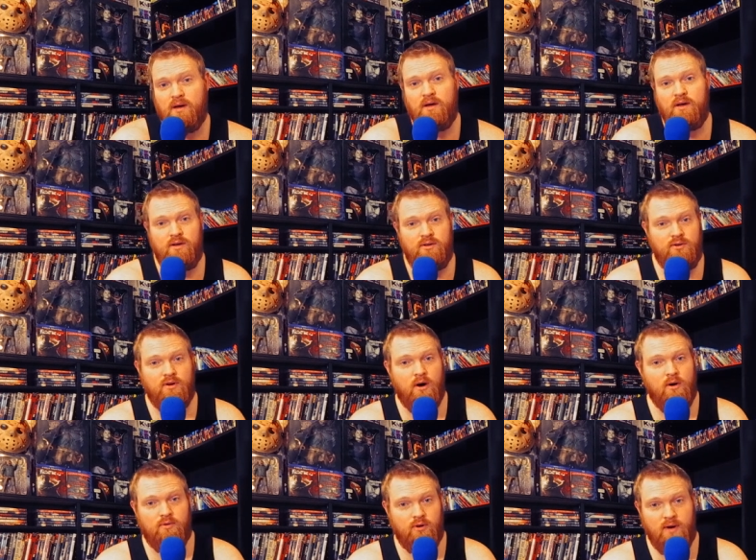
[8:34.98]

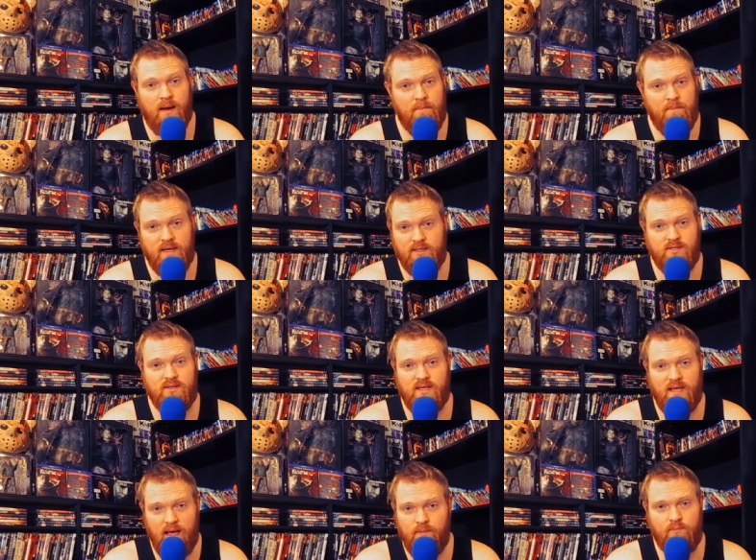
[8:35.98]
you're not mentally
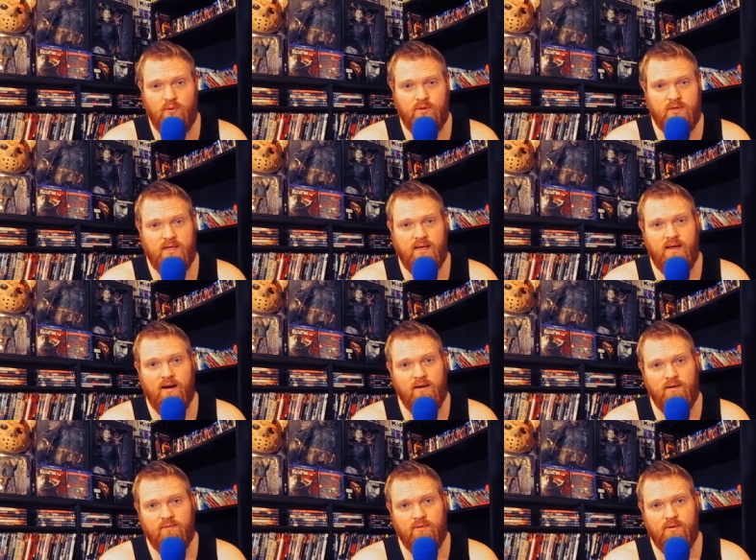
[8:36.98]
capable to take care
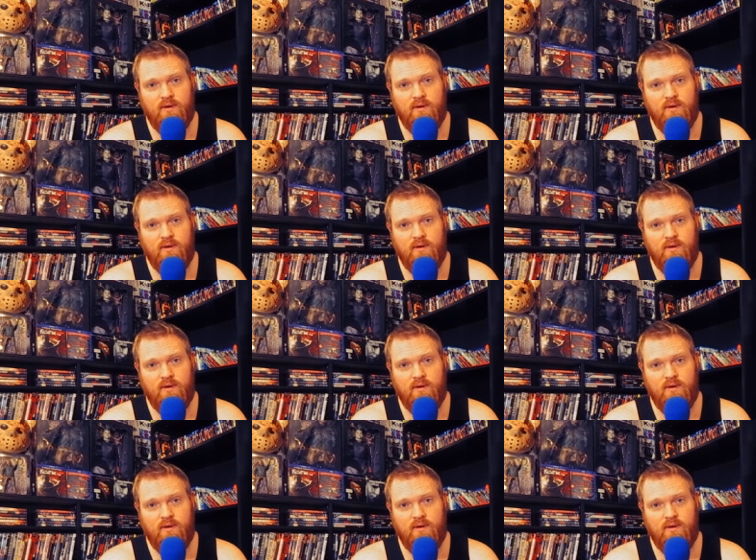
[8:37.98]
of her.